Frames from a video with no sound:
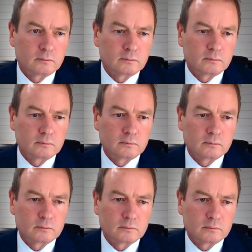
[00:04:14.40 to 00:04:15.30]
the
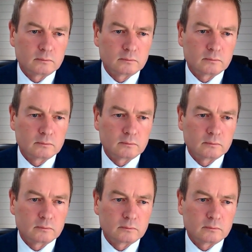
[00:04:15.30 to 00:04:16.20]
expected standards
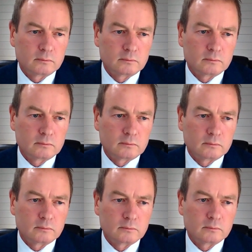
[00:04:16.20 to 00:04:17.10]
of safety,
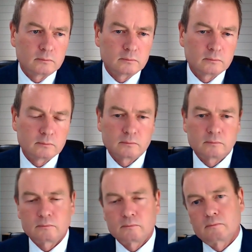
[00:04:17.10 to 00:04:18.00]
quality and
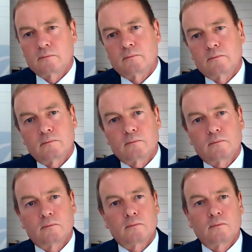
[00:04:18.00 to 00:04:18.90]
effectiveness
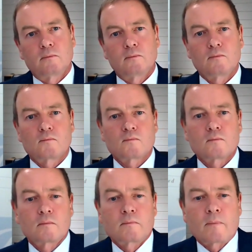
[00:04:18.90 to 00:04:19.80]
have been met.
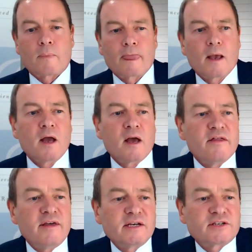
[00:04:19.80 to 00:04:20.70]

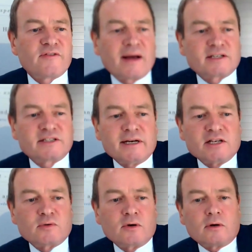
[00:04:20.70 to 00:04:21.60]
There are
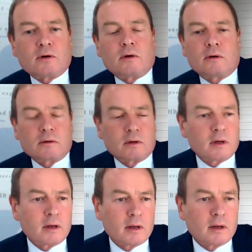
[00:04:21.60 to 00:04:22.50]
29 countries across
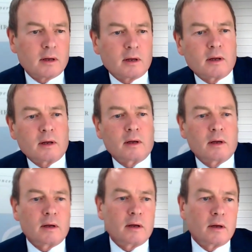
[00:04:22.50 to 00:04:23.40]
the EU that have
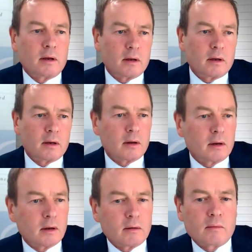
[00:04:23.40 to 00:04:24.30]
started
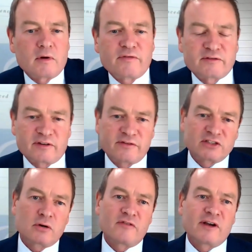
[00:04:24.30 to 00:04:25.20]
vaccinating children aged
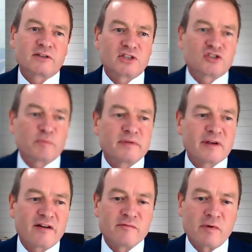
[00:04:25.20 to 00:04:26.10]
12 or over,
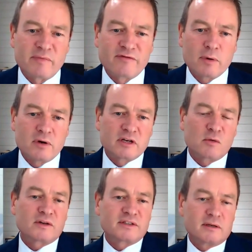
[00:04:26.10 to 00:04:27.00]
or are planning to
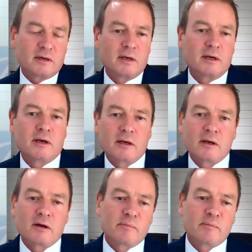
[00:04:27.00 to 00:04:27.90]
do so.
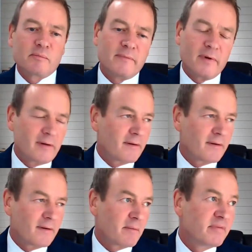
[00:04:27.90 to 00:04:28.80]
There's
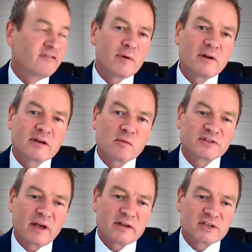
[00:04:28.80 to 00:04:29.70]
Singapore, there's
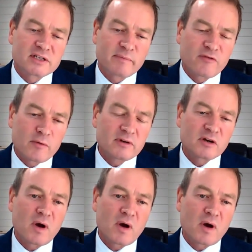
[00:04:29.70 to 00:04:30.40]
Japan, there's Israel,